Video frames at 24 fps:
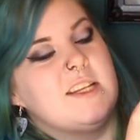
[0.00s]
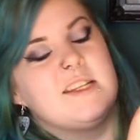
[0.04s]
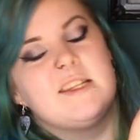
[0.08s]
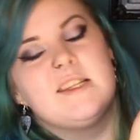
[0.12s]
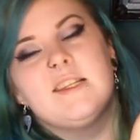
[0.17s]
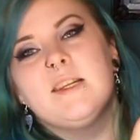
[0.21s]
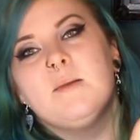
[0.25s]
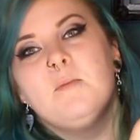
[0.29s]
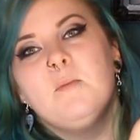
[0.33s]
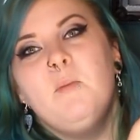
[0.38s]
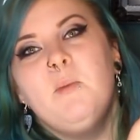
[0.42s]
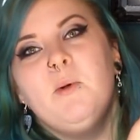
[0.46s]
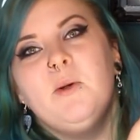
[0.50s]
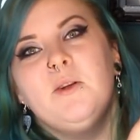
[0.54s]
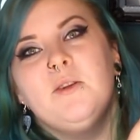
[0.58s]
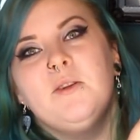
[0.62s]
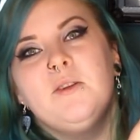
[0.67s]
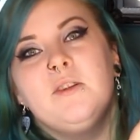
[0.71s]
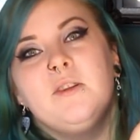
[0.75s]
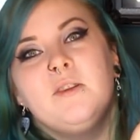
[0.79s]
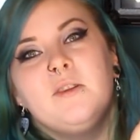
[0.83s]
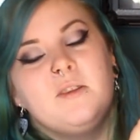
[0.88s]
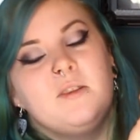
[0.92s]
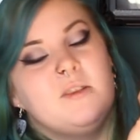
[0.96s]

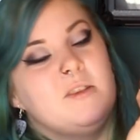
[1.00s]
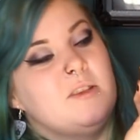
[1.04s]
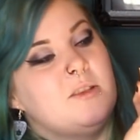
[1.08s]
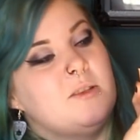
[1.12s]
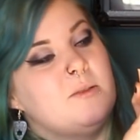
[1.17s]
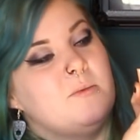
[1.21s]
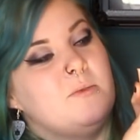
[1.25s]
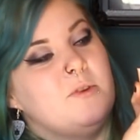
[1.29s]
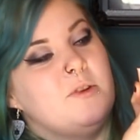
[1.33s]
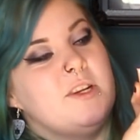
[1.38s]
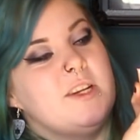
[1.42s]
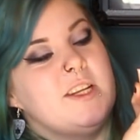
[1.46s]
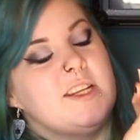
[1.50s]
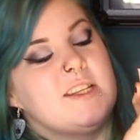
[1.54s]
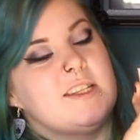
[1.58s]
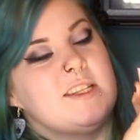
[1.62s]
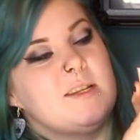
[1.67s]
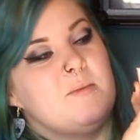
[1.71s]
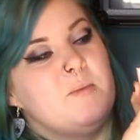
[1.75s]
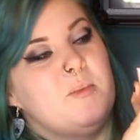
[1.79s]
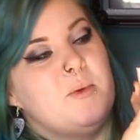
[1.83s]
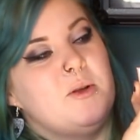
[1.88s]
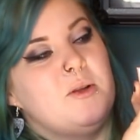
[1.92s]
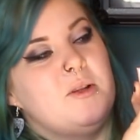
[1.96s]
symbol, the runic
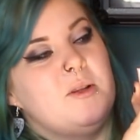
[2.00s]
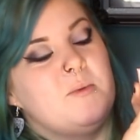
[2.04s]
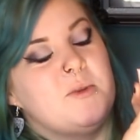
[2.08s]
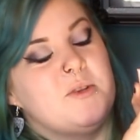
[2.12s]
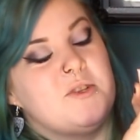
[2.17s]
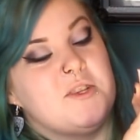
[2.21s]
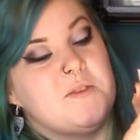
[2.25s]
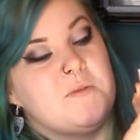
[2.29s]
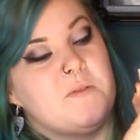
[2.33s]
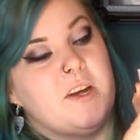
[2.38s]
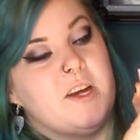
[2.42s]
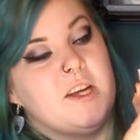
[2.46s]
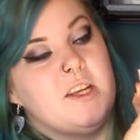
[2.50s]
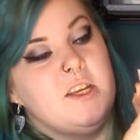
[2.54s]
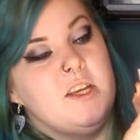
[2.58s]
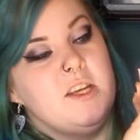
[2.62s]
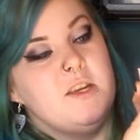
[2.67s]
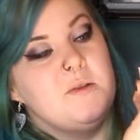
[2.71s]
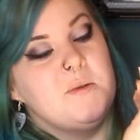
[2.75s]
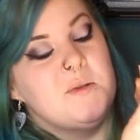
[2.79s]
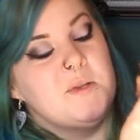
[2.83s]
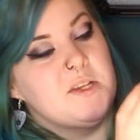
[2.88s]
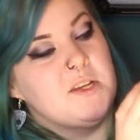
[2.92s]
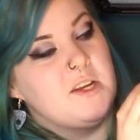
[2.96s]
symbol, which is very
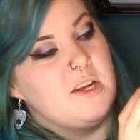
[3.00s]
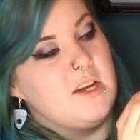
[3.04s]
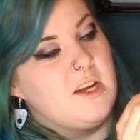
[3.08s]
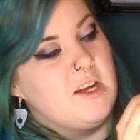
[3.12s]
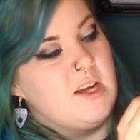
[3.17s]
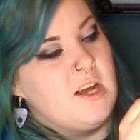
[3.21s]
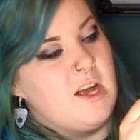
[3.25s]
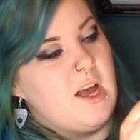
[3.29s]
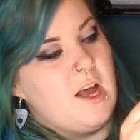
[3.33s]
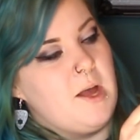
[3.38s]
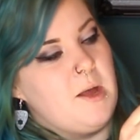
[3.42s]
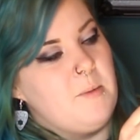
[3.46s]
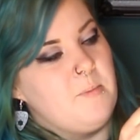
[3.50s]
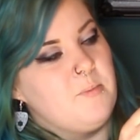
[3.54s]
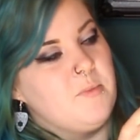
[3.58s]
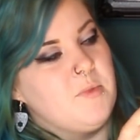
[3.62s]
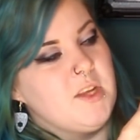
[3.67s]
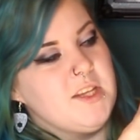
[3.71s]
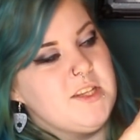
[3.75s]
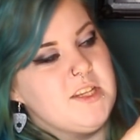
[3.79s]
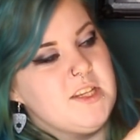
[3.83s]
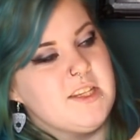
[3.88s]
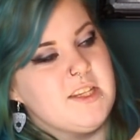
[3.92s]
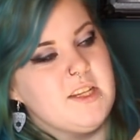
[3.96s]
cute.
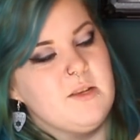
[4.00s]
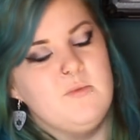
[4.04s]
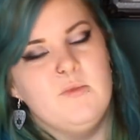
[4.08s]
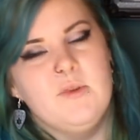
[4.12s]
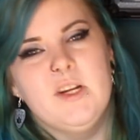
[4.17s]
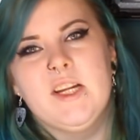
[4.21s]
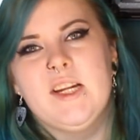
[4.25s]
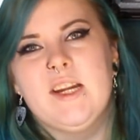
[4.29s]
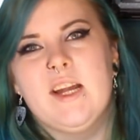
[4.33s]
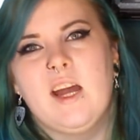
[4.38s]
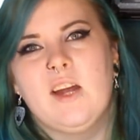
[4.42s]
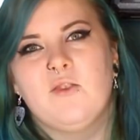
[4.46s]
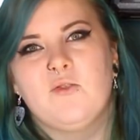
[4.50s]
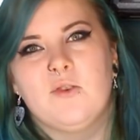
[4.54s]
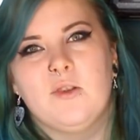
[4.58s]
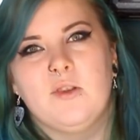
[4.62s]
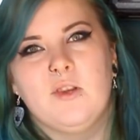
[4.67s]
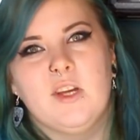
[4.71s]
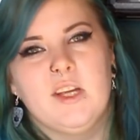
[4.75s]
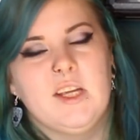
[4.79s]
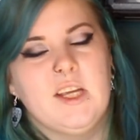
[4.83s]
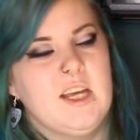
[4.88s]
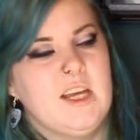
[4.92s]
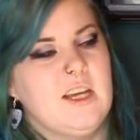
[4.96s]
This is like really natural
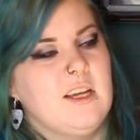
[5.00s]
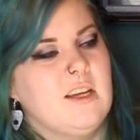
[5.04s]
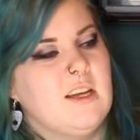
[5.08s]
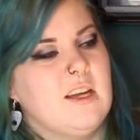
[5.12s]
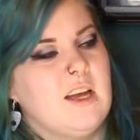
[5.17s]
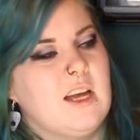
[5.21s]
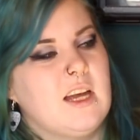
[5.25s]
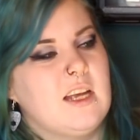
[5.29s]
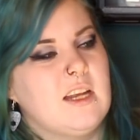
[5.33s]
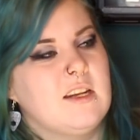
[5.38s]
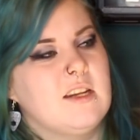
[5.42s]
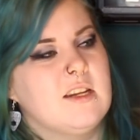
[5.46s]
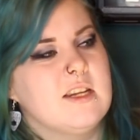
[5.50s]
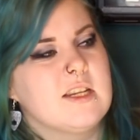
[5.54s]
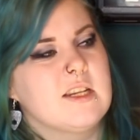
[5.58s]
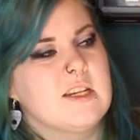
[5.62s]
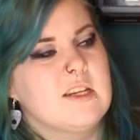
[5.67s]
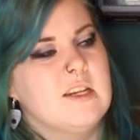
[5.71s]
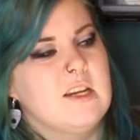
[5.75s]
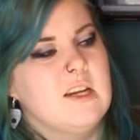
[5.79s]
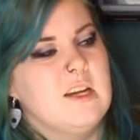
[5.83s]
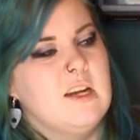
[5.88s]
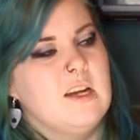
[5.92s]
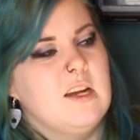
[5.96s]
looking, and
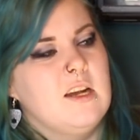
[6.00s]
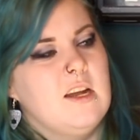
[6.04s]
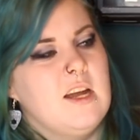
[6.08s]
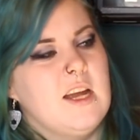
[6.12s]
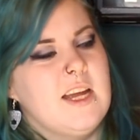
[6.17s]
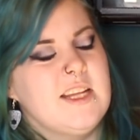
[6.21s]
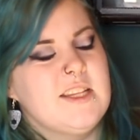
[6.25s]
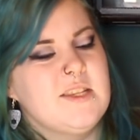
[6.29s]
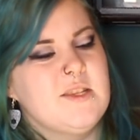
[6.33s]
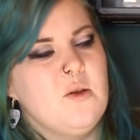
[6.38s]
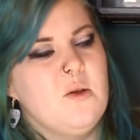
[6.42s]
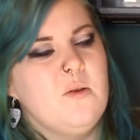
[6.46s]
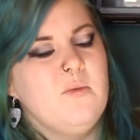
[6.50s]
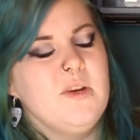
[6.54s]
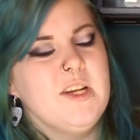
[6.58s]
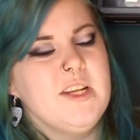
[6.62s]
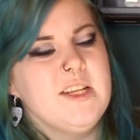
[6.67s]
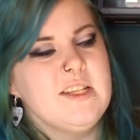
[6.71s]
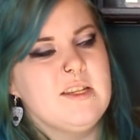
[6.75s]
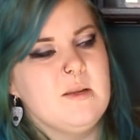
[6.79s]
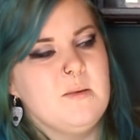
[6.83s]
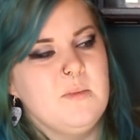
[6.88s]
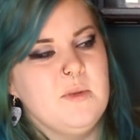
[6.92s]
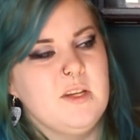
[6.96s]
it's not really
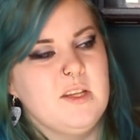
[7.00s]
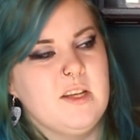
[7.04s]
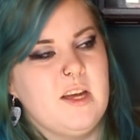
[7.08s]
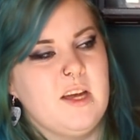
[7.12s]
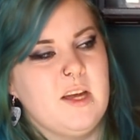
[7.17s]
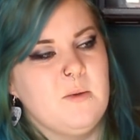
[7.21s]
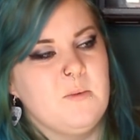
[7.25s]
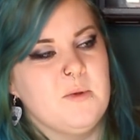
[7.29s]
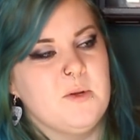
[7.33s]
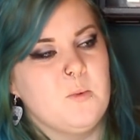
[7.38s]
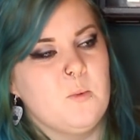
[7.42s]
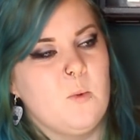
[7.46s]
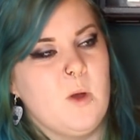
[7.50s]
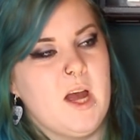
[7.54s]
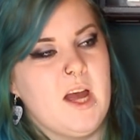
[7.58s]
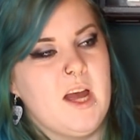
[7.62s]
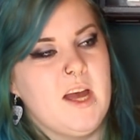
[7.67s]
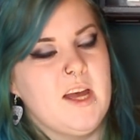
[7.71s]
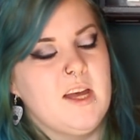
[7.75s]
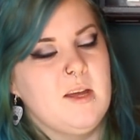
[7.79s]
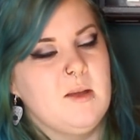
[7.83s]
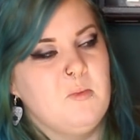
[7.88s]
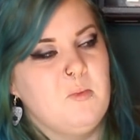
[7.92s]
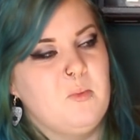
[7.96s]
something that I would
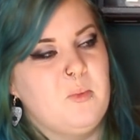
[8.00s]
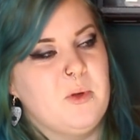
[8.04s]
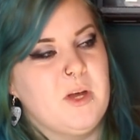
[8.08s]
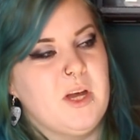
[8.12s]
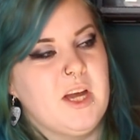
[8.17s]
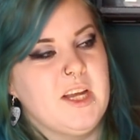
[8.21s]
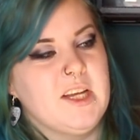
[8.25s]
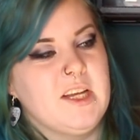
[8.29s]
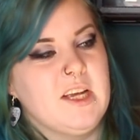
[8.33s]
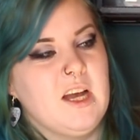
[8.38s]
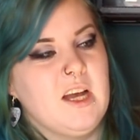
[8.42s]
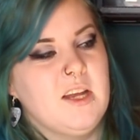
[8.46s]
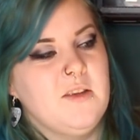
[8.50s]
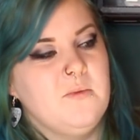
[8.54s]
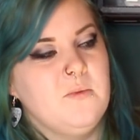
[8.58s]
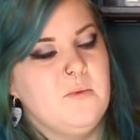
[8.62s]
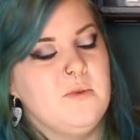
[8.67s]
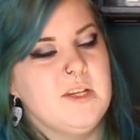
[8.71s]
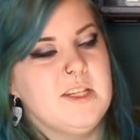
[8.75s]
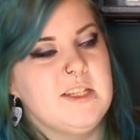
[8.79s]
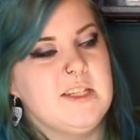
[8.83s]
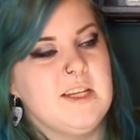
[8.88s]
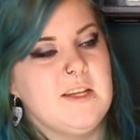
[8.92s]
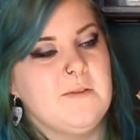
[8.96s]
wear, but I kind of
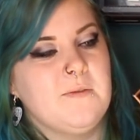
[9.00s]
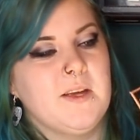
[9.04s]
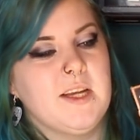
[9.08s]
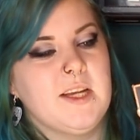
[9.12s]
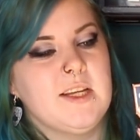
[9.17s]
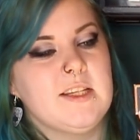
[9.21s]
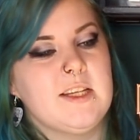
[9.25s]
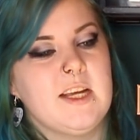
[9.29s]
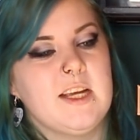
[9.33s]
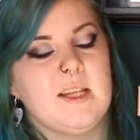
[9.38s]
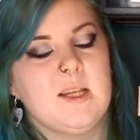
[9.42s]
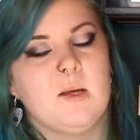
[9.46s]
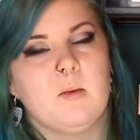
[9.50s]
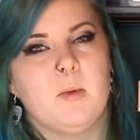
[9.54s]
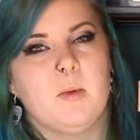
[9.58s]
want to see if I can take the